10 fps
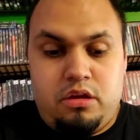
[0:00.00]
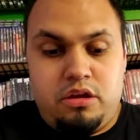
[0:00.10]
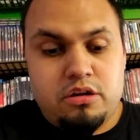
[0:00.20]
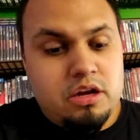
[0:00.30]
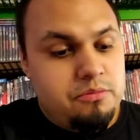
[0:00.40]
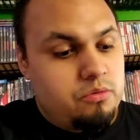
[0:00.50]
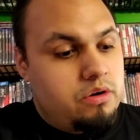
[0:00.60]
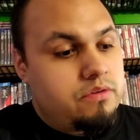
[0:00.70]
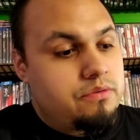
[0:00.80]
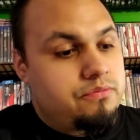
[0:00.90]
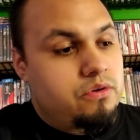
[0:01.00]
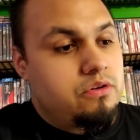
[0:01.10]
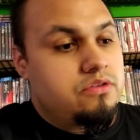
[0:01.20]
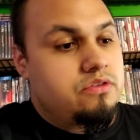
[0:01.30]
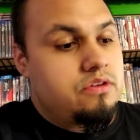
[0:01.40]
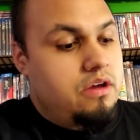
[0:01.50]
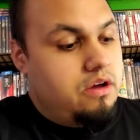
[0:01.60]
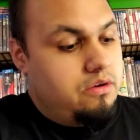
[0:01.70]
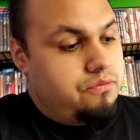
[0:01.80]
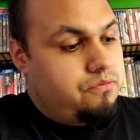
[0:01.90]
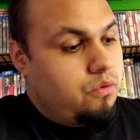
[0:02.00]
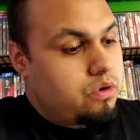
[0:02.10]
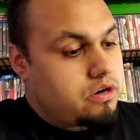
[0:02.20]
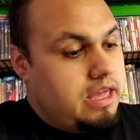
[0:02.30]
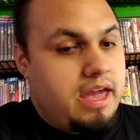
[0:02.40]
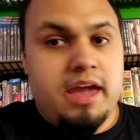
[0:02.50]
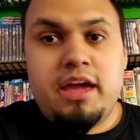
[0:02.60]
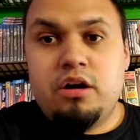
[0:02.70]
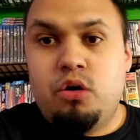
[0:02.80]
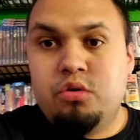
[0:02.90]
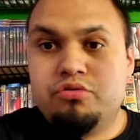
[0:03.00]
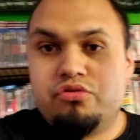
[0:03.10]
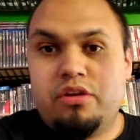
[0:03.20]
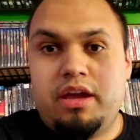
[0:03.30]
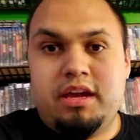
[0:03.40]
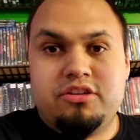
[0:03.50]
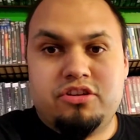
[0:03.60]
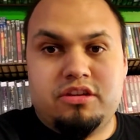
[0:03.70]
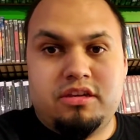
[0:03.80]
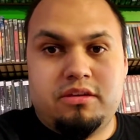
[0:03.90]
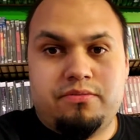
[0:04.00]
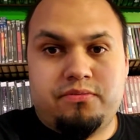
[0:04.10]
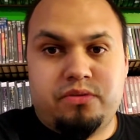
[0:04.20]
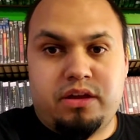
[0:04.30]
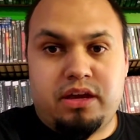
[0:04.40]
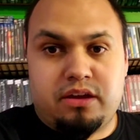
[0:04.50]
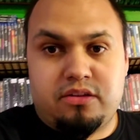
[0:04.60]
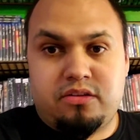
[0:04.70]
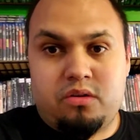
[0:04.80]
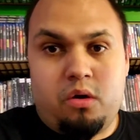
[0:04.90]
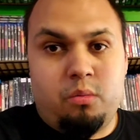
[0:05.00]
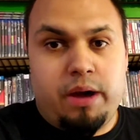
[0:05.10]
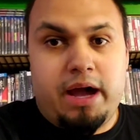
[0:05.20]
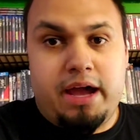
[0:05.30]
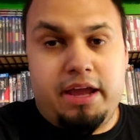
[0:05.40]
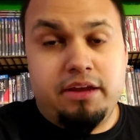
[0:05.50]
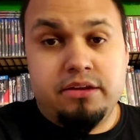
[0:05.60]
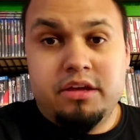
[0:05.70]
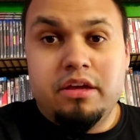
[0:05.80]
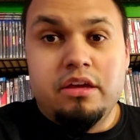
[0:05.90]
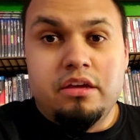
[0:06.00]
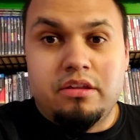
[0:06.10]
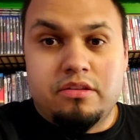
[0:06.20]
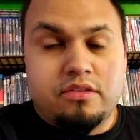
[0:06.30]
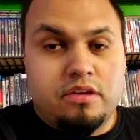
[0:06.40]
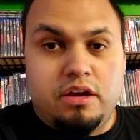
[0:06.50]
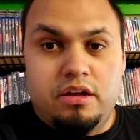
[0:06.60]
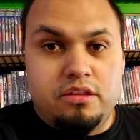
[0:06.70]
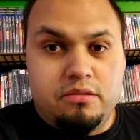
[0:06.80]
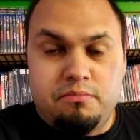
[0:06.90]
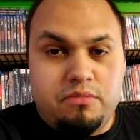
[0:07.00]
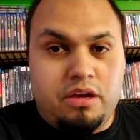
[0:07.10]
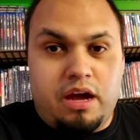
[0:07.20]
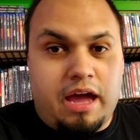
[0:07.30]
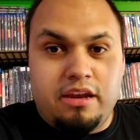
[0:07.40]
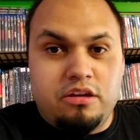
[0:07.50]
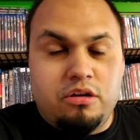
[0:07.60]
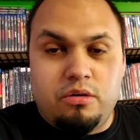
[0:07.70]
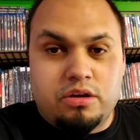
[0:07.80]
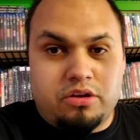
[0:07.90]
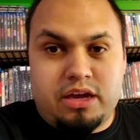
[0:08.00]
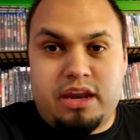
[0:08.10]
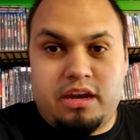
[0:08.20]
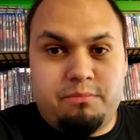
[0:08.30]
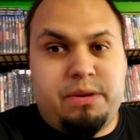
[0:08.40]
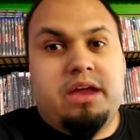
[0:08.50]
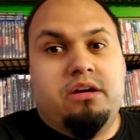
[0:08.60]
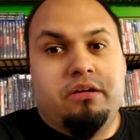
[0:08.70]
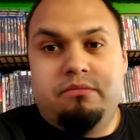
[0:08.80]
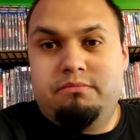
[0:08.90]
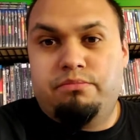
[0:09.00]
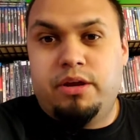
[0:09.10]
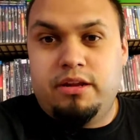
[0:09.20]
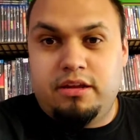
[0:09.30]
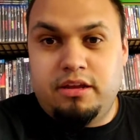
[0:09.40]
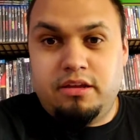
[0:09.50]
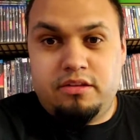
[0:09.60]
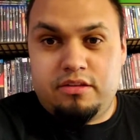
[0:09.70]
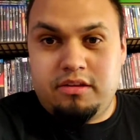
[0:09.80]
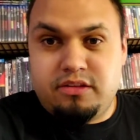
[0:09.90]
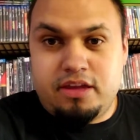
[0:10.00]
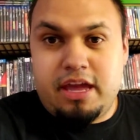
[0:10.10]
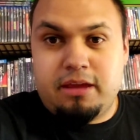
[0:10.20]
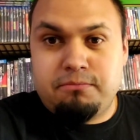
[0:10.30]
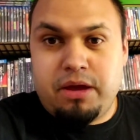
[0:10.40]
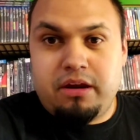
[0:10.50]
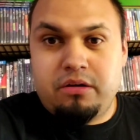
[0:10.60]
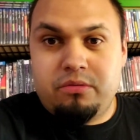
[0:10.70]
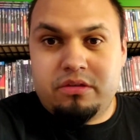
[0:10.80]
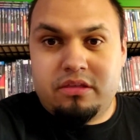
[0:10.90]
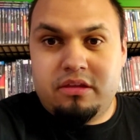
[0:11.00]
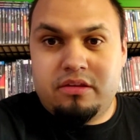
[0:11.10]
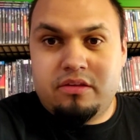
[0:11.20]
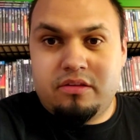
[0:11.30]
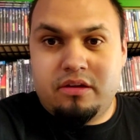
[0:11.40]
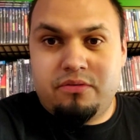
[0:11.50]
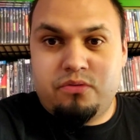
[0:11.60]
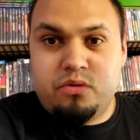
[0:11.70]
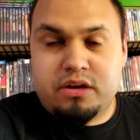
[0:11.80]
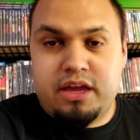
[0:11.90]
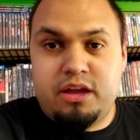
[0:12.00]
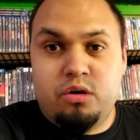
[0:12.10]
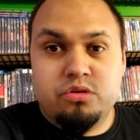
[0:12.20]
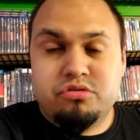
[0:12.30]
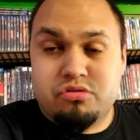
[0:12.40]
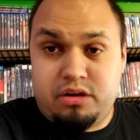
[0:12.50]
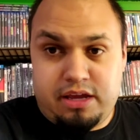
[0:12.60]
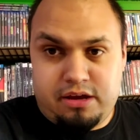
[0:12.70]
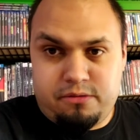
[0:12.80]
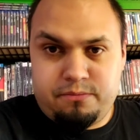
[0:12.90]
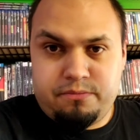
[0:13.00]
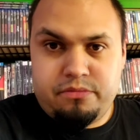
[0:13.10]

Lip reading: Here comes one of our first 4K Ultra HD flicks. Oh my. It's I didn't know it could get any better, but it is. It's getting better with this 4K Ultra now.